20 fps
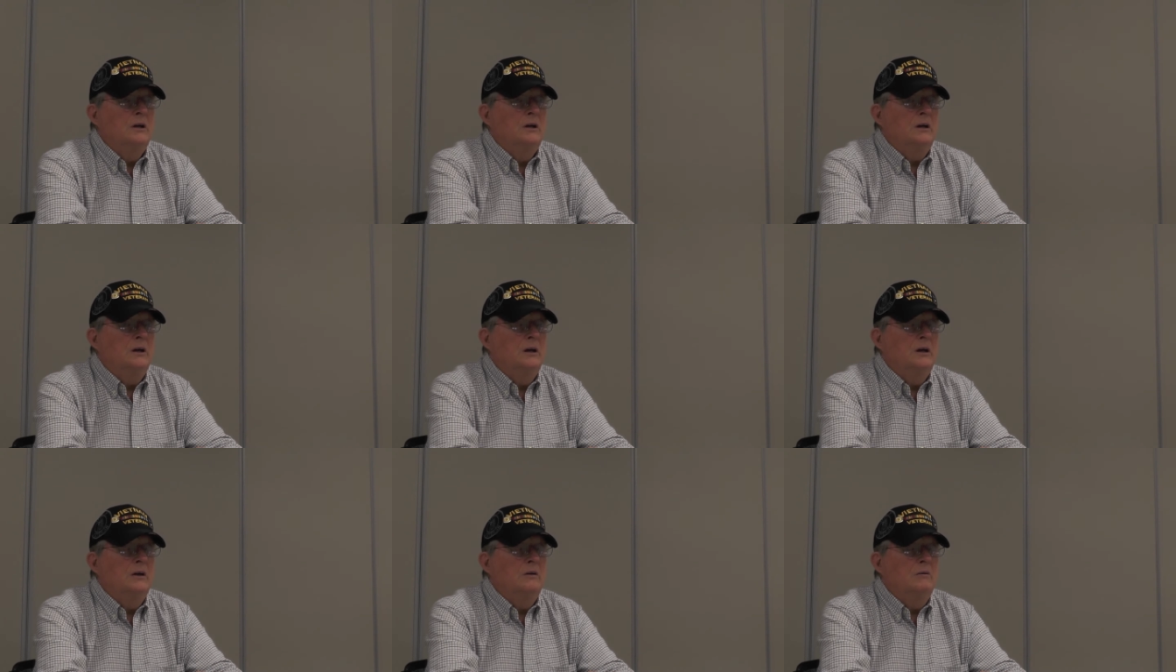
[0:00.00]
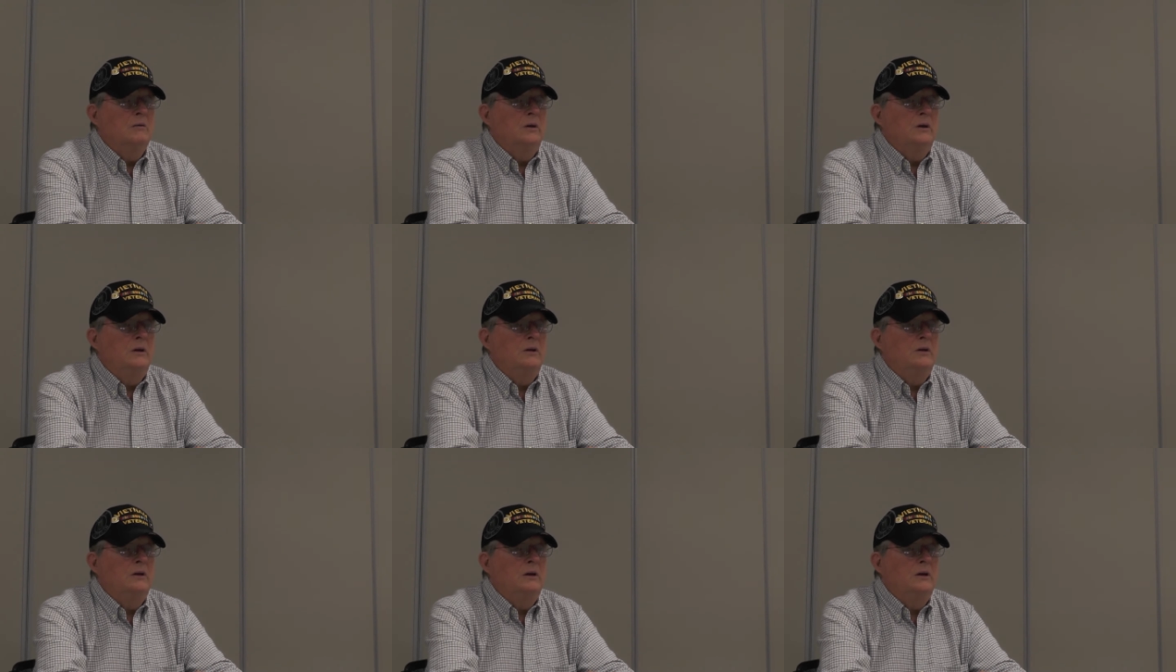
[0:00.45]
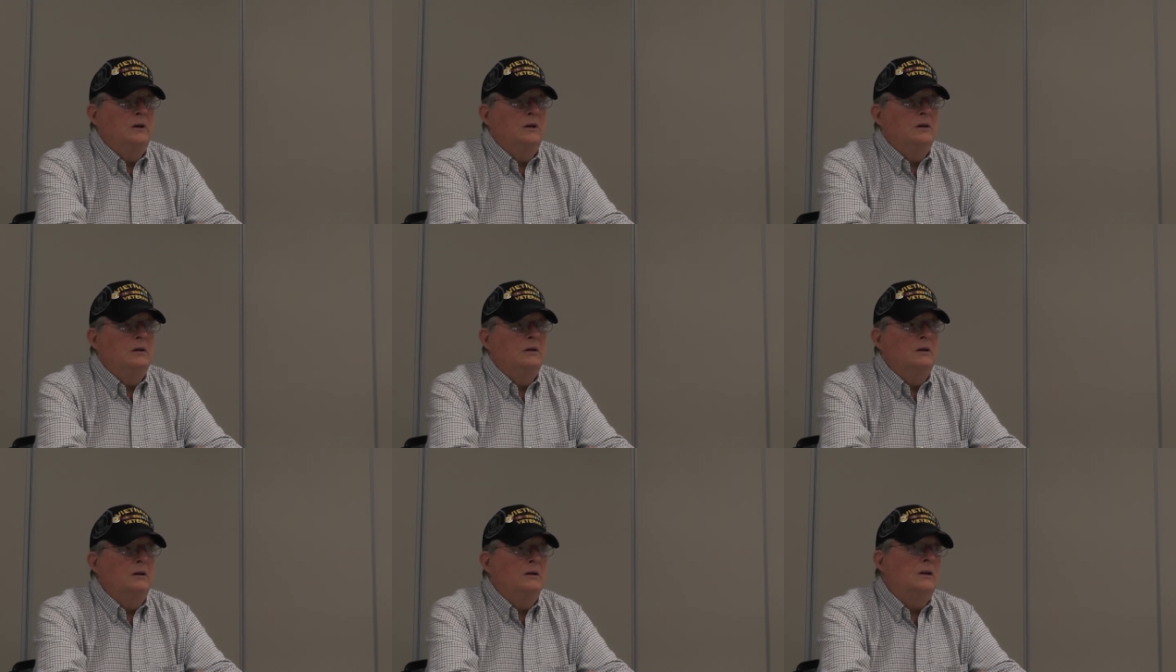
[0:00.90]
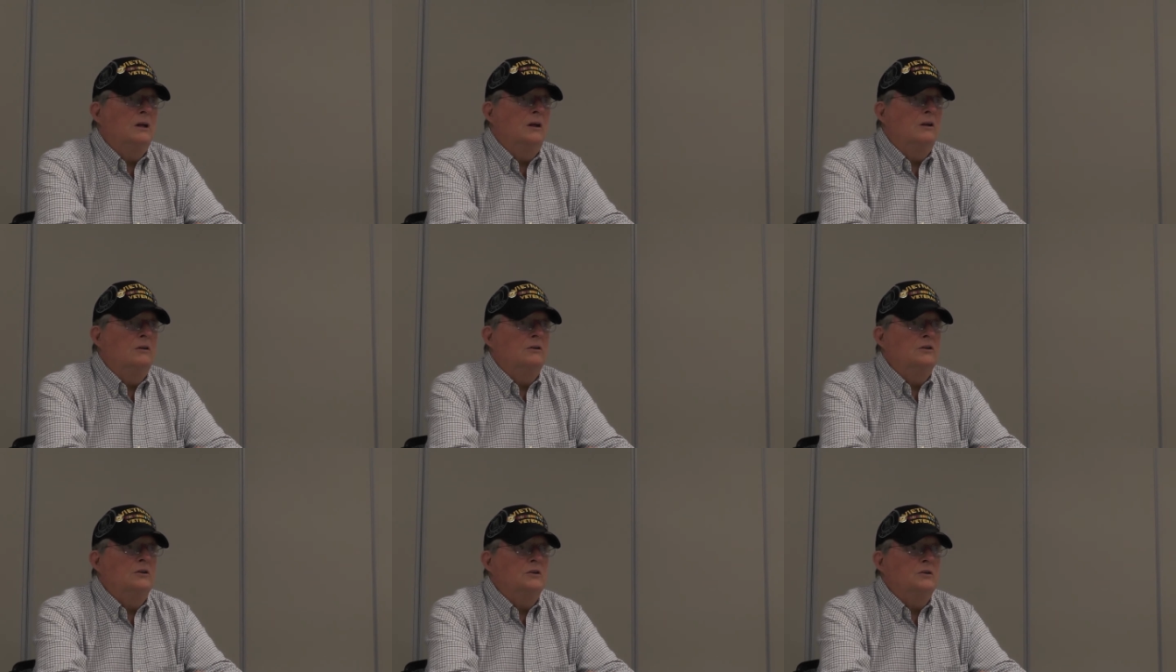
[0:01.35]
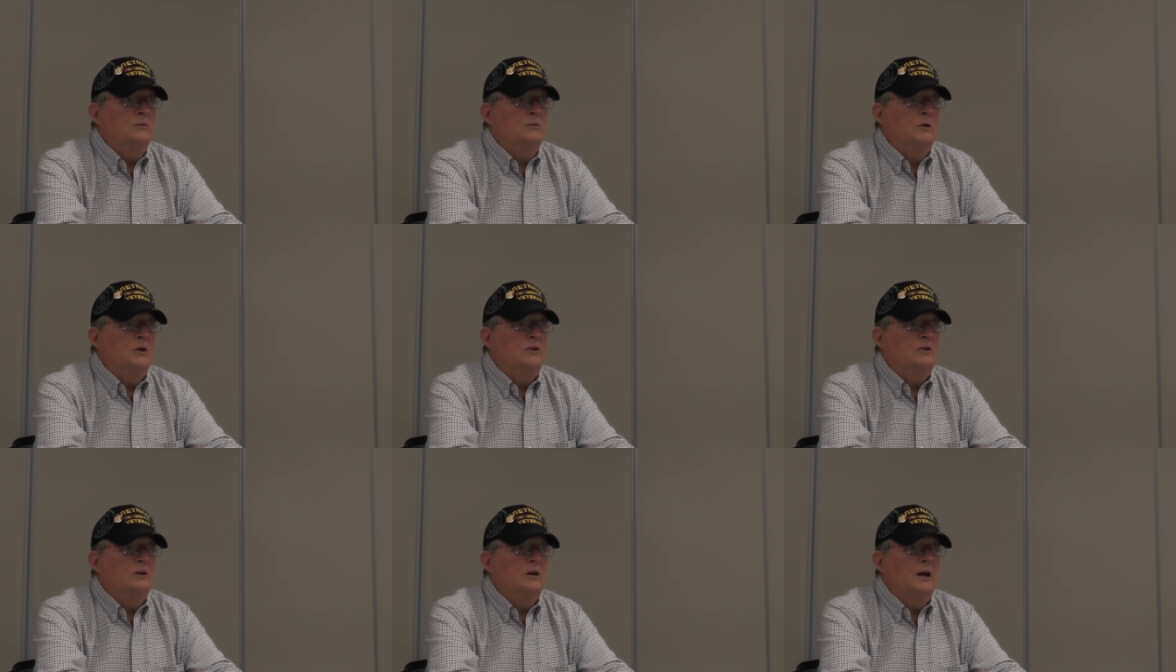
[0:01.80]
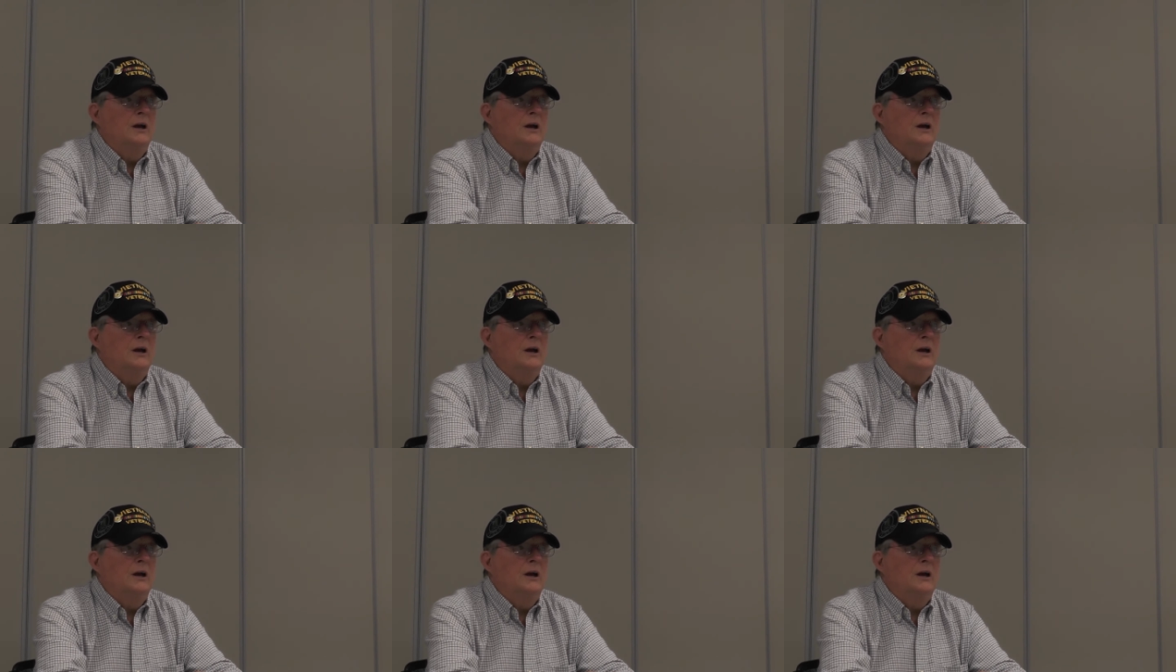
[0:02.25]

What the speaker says: and we did intelligence mission.